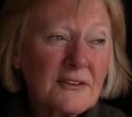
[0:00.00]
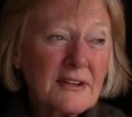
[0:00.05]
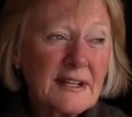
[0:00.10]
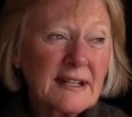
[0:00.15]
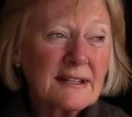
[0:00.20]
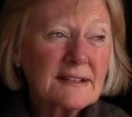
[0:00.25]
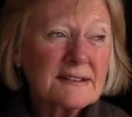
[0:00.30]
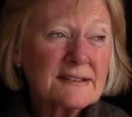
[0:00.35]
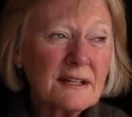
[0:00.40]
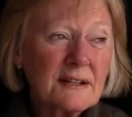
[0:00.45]

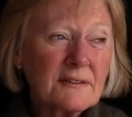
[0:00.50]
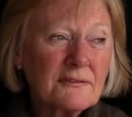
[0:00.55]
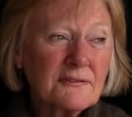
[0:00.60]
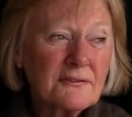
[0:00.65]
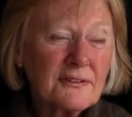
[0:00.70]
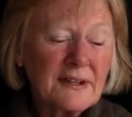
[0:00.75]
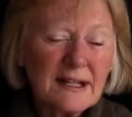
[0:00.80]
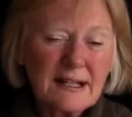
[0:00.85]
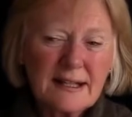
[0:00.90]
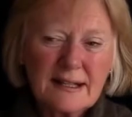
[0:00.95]
Things are
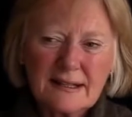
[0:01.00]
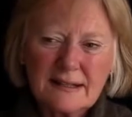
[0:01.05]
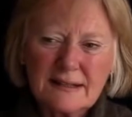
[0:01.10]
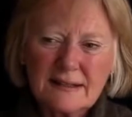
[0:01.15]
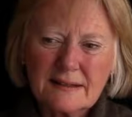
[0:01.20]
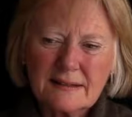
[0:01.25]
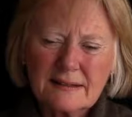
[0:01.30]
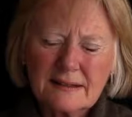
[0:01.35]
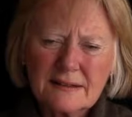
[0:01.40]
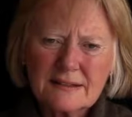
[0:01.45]

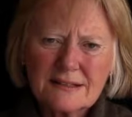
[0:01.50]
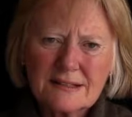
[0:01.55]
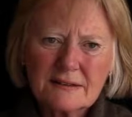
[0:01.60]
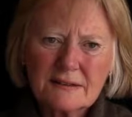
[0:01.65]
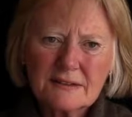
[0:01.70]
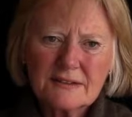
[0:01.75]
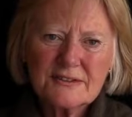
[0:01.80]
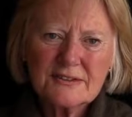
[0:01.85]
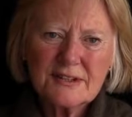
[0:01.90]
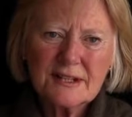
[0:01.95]
fine as
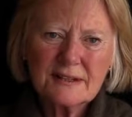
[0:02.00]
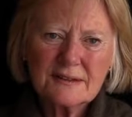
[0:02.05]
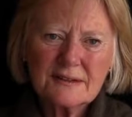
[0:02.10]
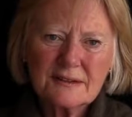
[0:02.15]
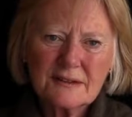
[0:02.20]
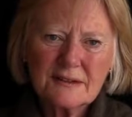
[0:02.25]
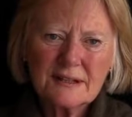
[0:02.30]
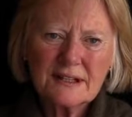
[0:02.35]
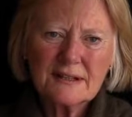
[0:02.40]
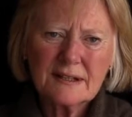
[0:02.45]
long as they're
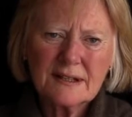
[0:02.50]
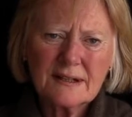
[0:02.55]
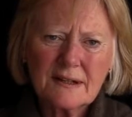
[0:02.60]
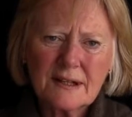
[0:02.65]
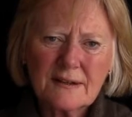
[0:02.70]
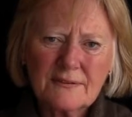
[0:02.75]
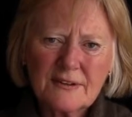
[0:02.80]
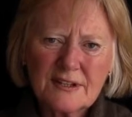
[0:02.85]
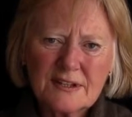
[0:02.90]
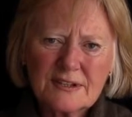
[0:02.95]
not,
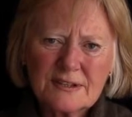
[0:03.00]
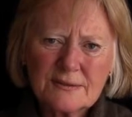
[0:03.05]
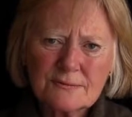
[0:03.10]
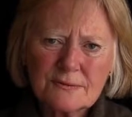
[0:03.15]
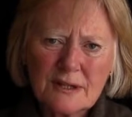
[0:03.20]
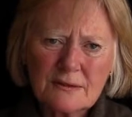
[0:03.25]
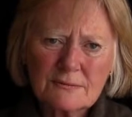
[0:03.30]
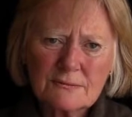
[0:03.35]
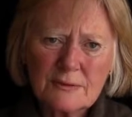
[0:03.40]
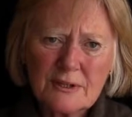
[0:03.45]
if it's
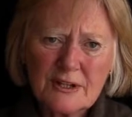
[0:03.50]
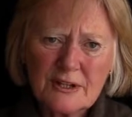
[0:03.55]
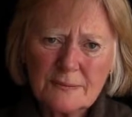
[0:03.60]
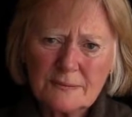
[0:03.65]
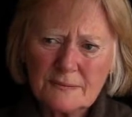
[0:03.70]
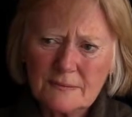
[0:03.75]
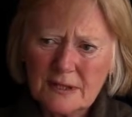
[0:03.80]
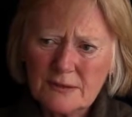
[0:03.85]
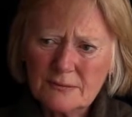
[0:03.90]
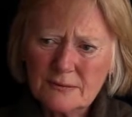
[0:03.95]
a
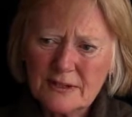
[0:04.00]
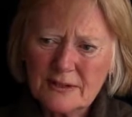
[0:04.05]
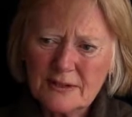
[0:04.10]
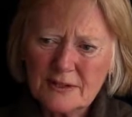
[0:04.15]
rhythm,